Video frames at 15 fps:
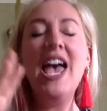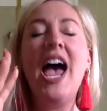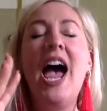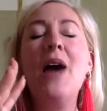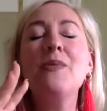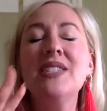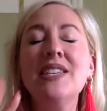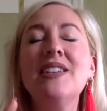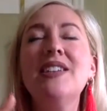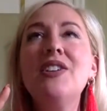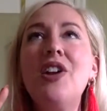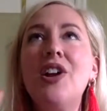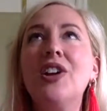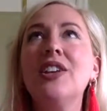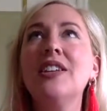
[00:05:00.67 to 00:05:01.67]
I was in an
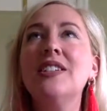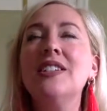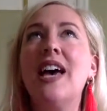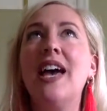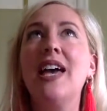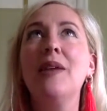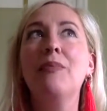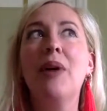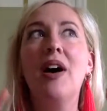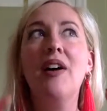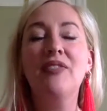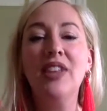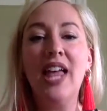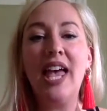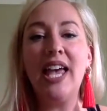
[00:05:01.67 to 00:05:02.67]
archetype
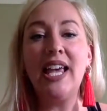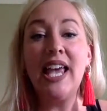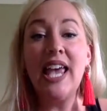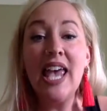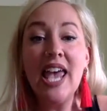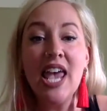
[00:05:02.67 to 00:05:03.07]
of like,